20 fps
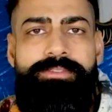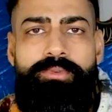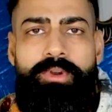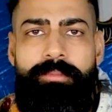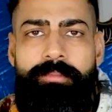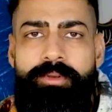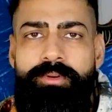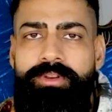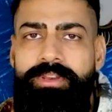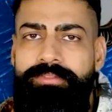
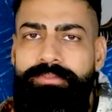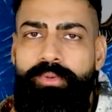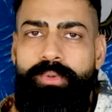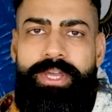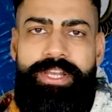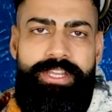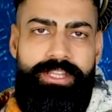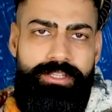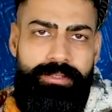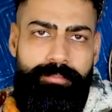want me to review
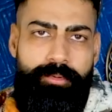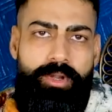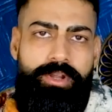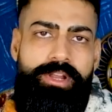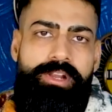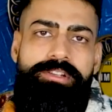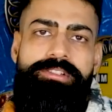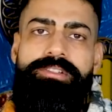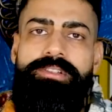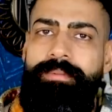any other
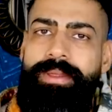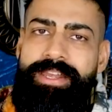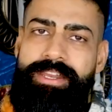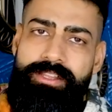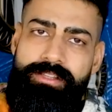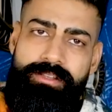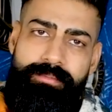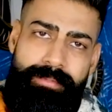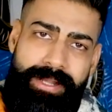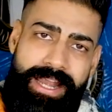products, any
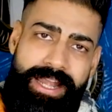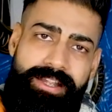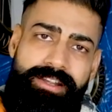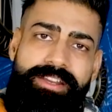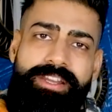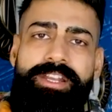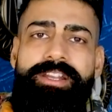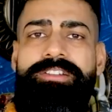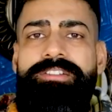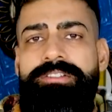other
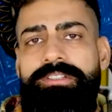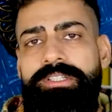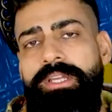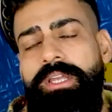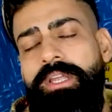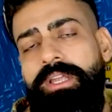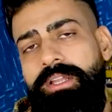brand kits